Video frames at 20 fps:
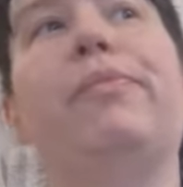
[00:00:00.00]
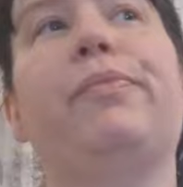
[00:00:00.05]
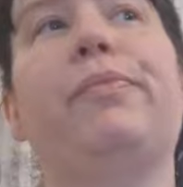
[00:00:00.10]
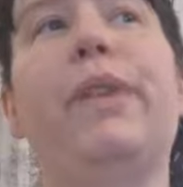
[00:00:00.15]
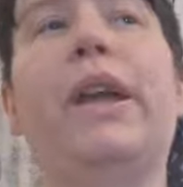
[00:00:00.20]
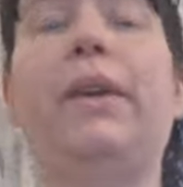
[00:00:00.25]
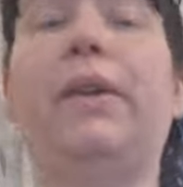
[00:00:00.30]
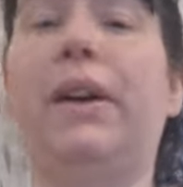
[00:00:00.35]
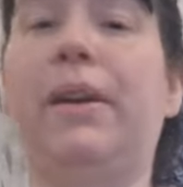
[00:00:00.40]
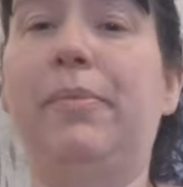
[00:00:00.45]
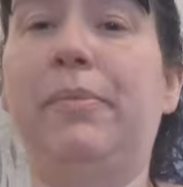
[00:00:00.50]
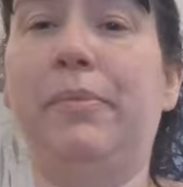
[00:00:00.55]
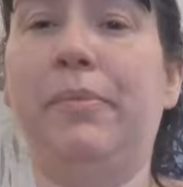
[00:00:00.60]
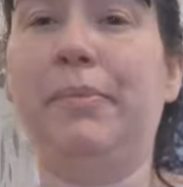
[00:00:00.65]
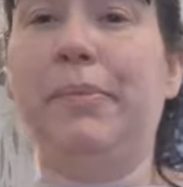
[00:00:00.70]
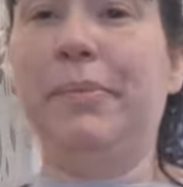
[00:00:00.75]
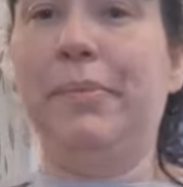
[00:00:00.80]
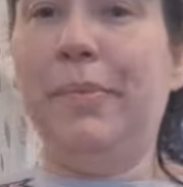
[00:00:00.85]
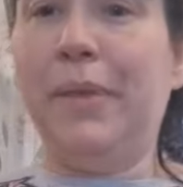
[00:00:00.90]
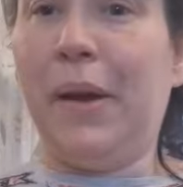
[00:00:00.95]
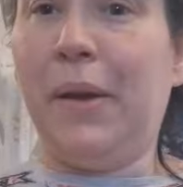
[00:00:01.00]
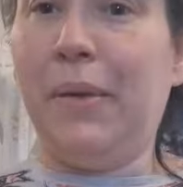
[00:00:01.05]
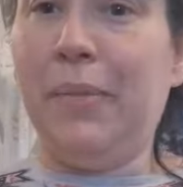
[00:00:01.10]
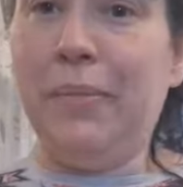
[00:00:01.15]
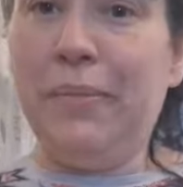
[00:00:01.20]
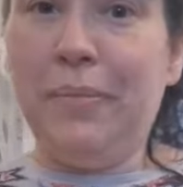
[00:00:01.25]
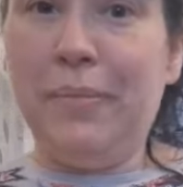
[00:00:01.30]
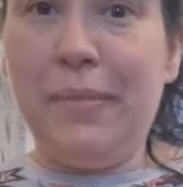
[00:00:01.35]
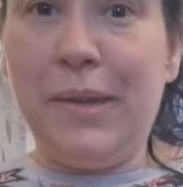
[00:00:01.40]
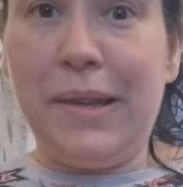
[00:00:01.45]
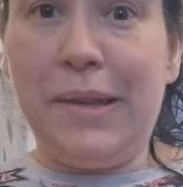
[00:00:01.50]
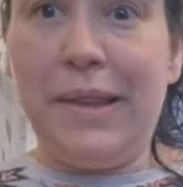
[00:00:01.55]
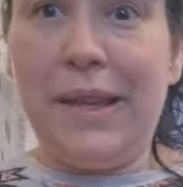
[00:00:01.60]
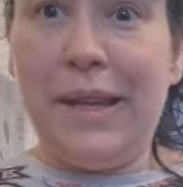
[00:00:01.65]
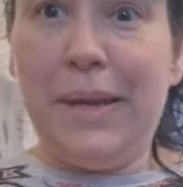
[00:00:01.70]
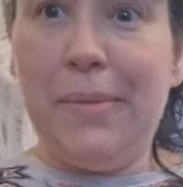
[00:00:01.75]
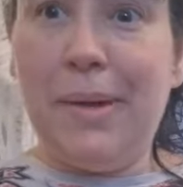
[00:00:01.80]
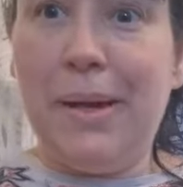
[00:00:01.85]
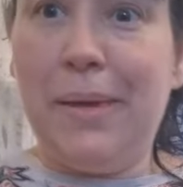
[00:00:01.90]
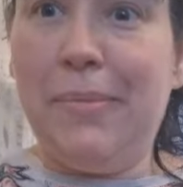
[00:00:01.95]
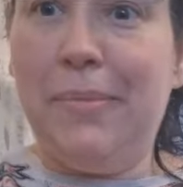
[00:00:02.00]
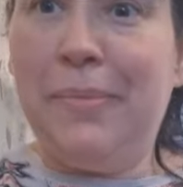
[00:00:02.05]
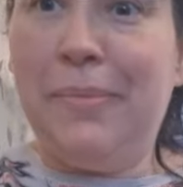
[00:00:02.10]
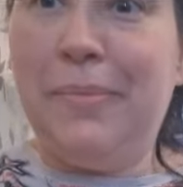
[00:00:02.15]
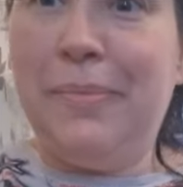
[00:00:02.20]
Anyway, so I'll see you in a bit.